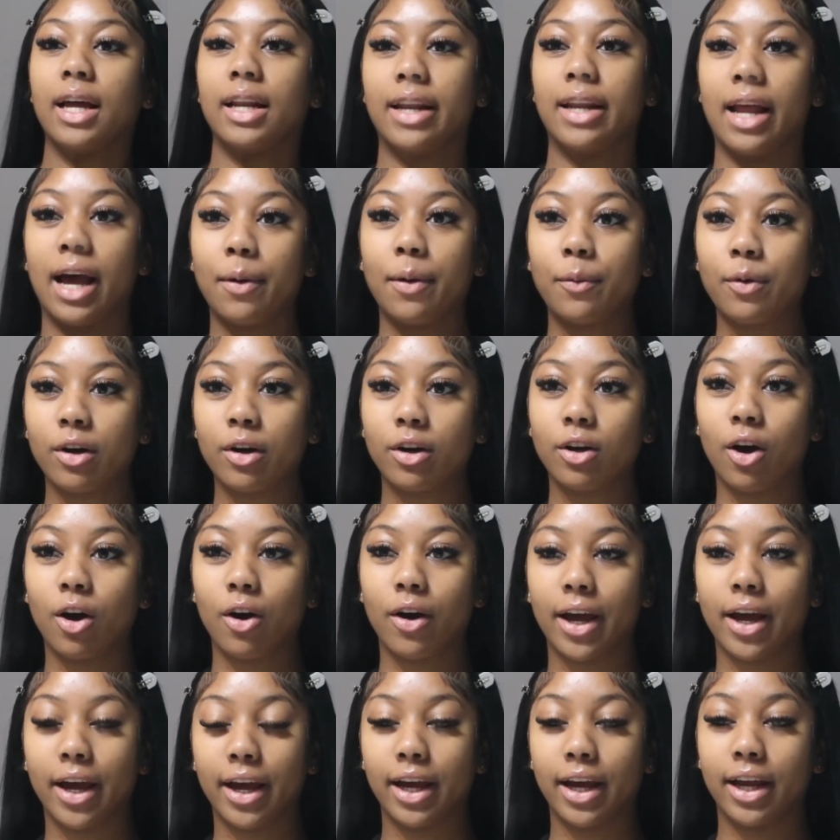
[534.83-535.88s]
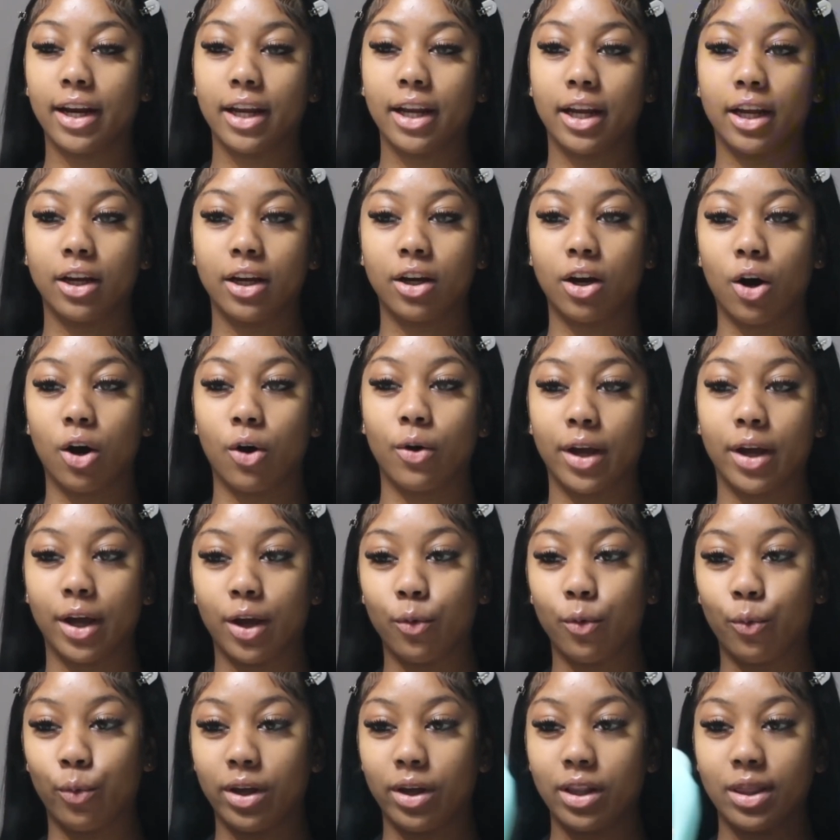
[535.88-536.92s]
Now I'm going to go ahead and go
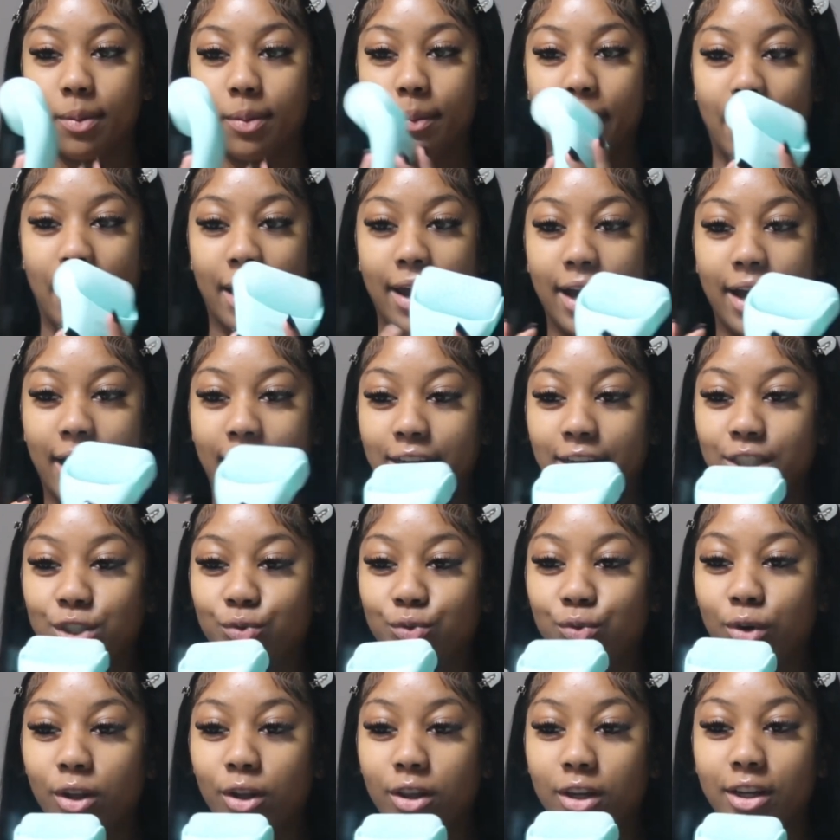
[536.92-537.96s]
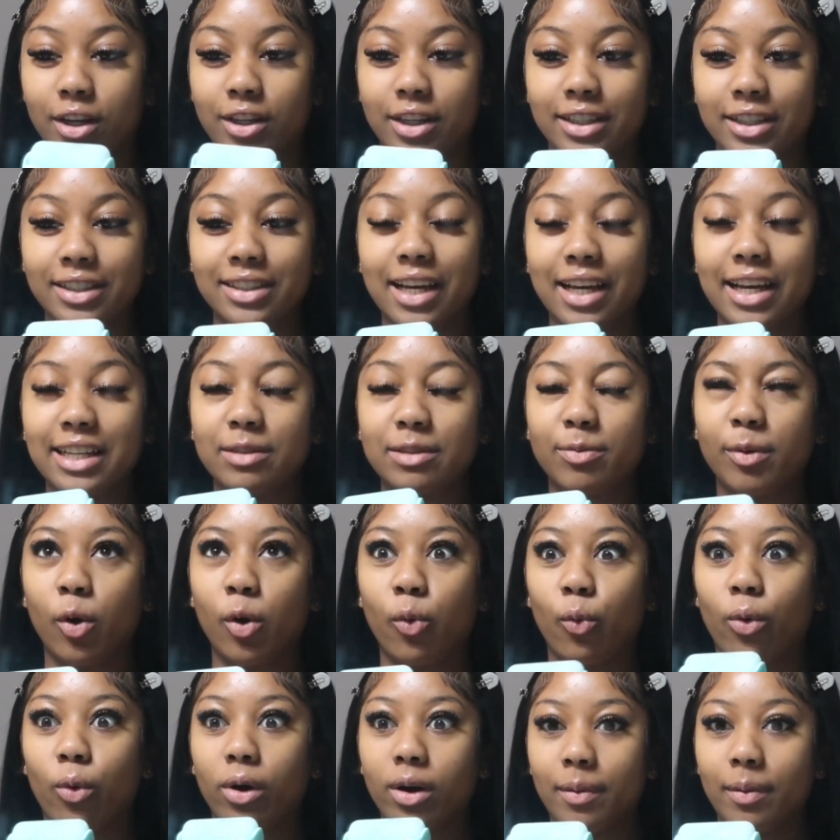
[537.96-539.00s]
in with my eye roller. This has
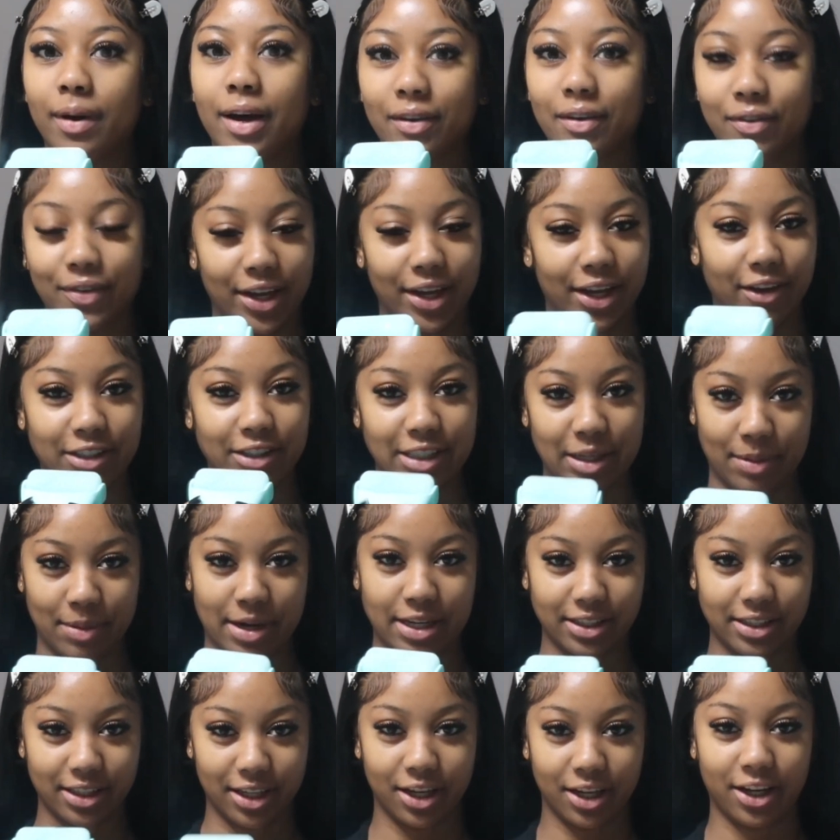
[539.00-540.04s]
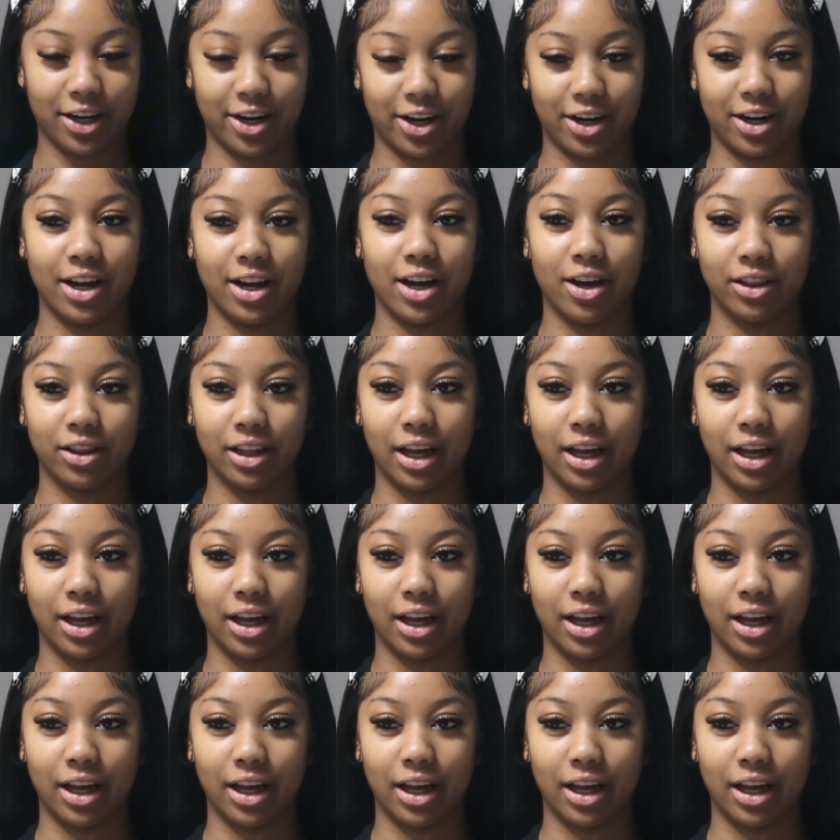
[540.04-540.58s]
been one of my faves in my skincare now.